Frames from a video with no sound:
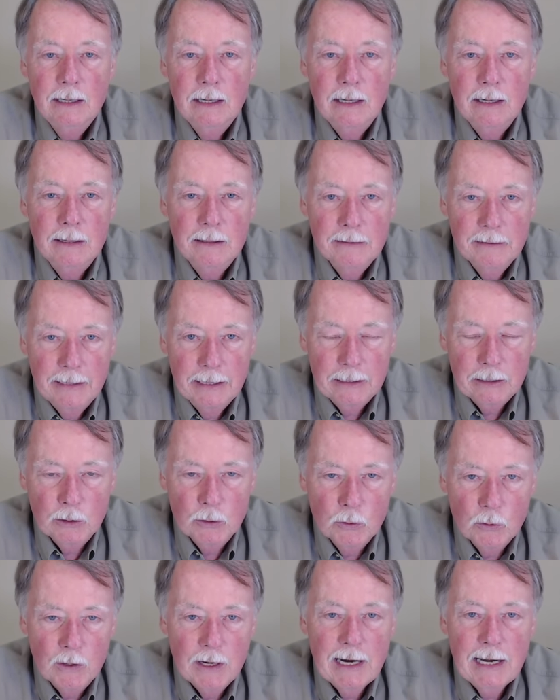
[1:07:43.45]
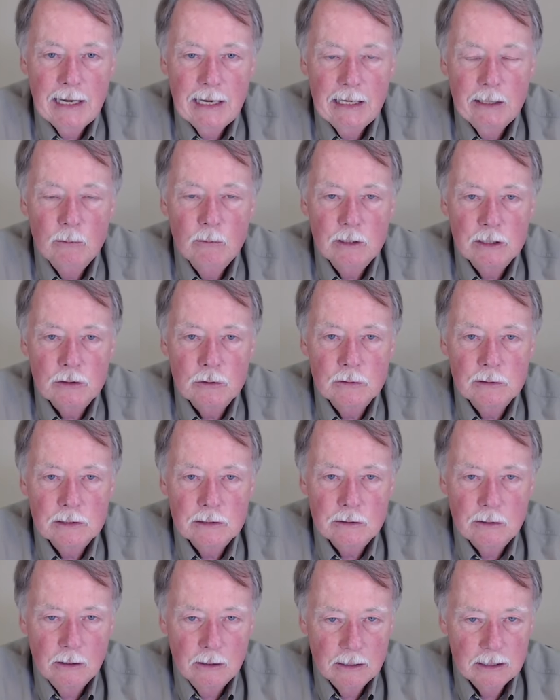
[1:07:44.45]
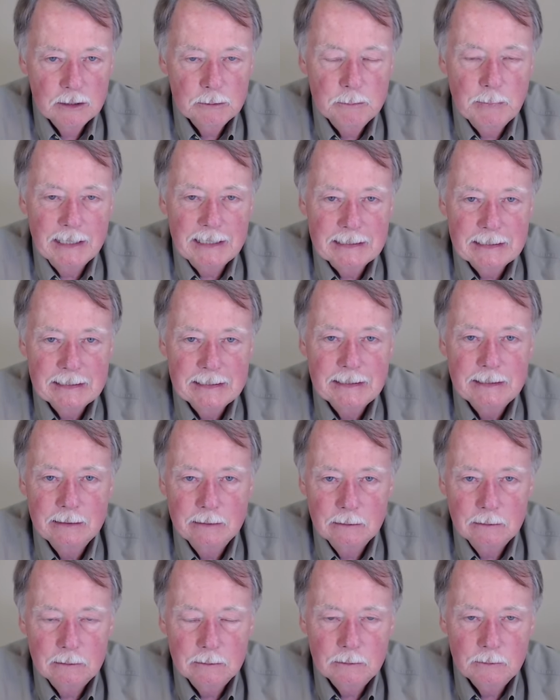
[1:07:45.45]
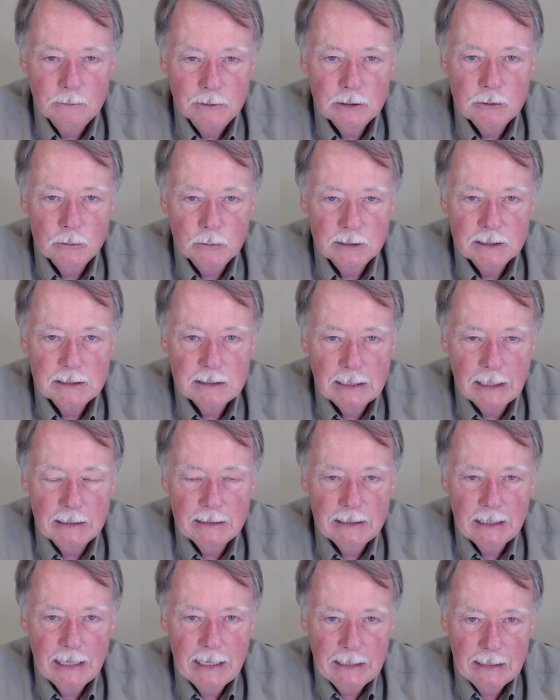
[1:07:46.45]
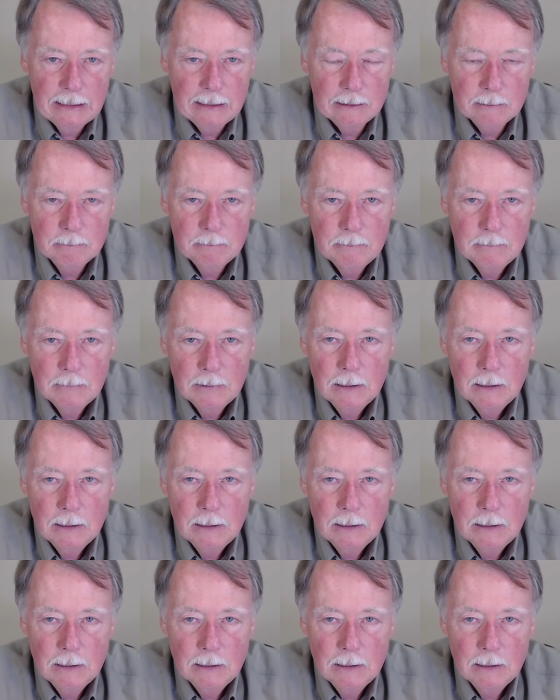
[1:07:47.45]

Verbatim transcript: Uh, that gray, which was caused by silk, which was titanium,